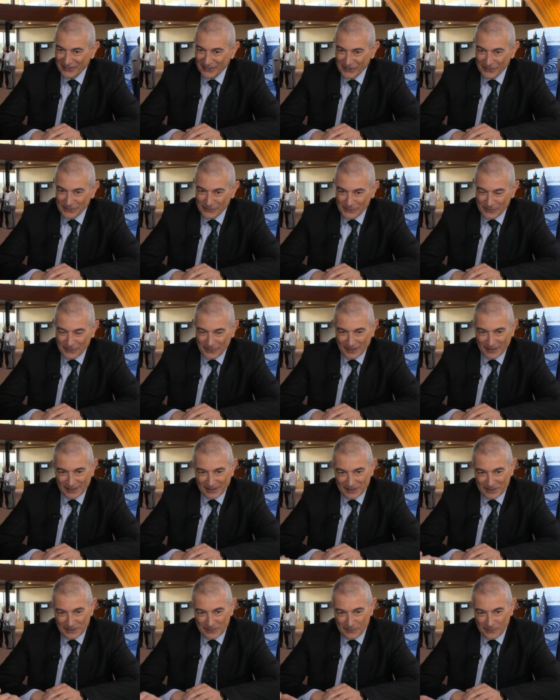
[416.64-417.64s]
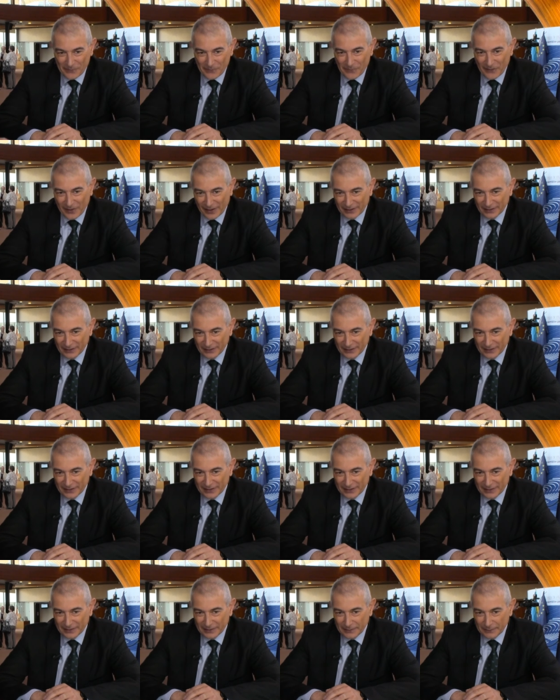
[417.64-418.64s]
Oh, uh, well,
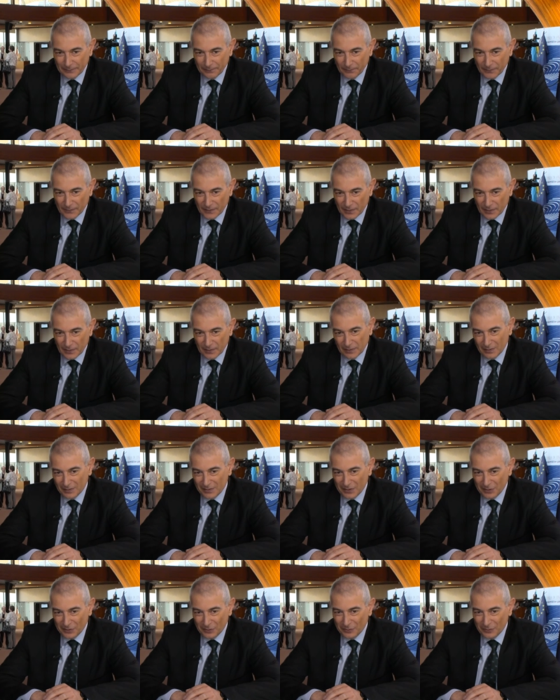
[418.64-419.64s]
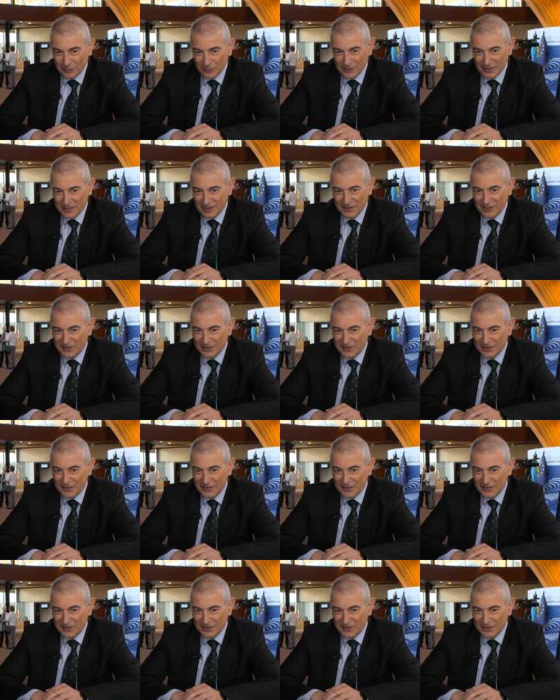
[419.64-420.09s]
uh, you know, in